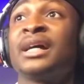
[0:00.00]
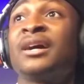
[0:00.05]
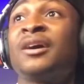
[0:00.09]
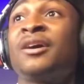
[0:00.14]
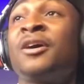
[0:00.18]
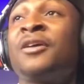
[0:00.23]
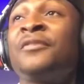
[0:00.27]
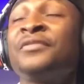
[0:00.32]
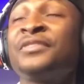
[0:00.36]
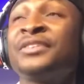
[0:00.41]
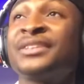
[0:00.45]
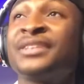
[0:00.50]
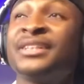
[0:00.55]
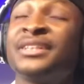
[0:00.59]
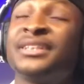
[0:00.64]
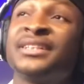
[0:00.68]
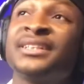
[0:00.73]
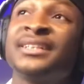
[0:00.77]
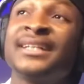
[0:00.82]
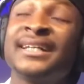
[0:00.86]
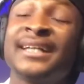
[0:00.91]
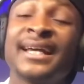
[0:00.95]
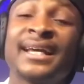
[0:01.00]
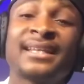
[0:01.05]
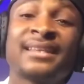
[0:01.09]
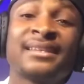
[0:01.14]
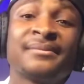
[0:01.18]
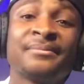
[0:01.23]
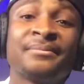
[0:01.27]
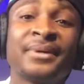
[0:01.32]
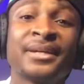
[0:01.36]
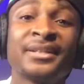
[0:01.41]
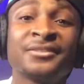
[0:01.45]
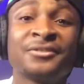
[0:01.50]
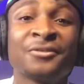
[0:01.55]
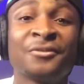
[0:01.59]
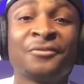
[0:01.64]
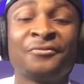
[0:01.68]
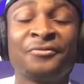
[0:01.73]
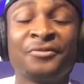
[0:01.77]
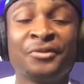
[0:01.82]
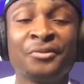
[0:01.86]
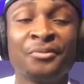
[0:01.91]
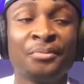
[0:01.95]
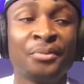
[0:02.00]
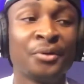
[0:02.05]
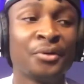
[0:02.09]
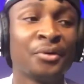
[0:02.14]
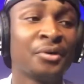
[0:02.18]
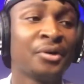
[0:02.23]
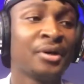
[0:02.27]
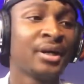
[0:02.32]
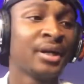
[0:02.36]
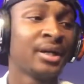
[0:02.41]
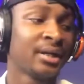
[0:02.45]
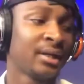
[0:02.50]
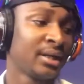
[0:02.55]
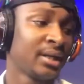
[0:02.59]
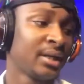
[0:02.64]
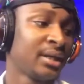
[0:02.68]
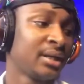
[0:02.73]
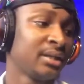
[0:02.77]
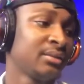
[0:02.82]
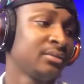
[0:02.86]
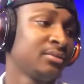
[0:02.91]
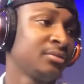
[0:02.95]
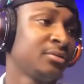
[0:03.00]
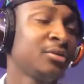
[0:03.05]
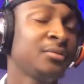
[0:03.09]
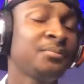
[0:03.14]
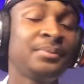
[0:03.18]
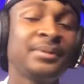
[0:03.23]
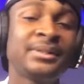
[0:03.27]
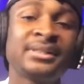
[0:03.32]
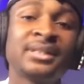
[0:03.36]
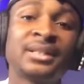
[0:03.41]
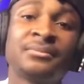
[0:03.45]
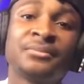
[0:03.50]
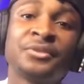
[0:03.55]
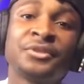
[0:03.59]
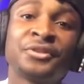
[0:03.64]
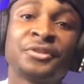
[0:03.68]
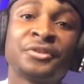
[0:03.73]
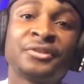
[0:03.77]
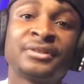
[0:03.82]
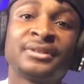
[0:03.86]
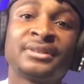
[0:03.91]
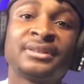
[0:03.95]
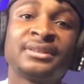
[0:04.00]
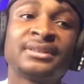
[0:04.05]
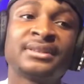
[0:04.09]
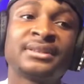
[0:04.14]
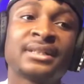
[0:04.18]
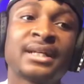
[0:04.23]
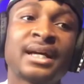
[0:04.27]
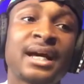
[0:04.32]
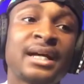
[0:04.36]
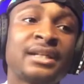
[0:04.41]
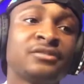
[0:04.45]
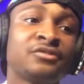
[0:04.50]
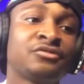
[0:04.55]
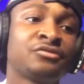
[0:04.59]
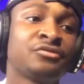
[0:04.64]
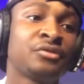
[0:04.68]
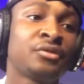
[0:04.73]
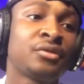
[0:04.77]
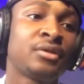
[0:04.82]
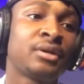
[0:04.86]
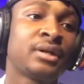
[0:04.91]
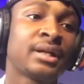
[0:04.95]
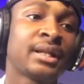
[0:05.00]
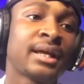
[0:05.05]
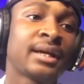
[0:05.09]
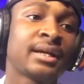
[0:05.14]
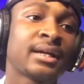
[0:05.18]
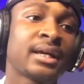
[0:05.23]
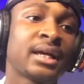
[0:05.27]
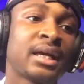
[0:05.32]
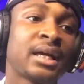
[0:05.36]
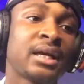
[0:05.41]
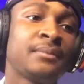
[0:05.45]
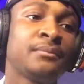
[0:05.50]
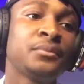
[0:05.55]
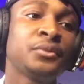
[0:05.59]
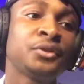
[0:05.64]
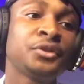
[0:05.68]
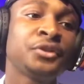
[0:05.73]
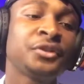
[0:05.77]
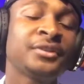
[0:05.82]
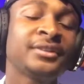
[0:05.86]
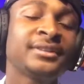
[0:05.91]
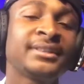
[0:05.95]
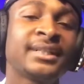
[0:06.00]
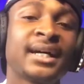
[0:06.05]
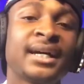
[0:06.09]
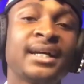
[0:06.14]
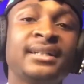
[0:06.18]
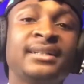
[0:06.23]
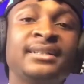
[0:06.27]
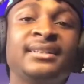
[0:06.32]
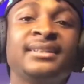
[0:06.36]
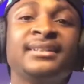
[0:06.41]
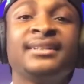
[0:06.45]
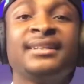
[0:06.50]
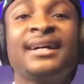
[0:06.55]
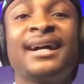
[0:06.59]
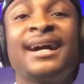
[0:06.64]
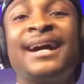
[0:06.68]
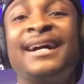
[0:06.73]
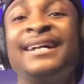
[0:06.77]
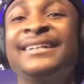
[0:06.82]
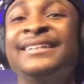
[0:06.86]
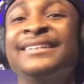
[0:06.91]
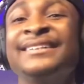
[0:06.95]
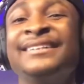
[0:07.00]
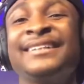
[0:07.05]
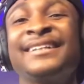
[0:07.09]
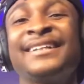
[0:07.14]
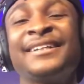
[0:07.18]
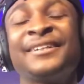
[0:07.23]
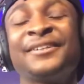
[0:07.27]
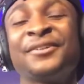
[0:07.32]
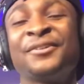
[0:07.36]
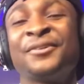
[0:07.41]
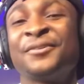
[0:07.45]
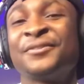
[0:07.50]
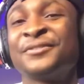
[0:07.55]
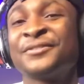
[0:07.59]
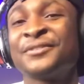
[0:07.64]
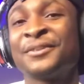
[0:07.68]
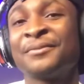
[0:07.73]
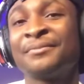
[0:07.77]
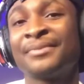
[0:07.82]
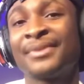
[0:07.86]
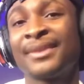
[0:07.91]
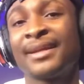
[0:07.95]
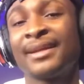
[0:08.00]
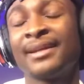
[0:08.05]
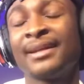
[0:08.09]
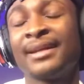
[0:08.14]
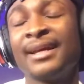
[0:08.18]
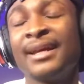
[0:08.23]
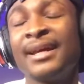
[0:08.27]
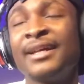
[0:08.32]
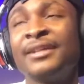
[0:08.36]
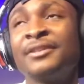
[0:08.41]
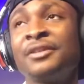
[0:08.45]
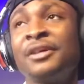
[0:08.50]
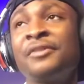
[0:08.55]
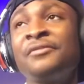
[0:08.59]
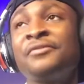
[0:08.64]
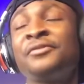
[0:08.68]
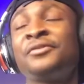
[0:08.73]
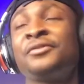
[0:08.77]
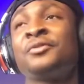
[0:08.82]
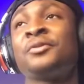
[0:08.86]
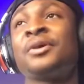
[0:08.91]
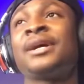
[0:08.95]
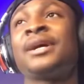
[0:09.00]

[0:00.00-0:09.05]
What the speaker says: obviously she didn't get the best of you, but do not paint emotions as wrong. Like emotions are an indication of something. So if you are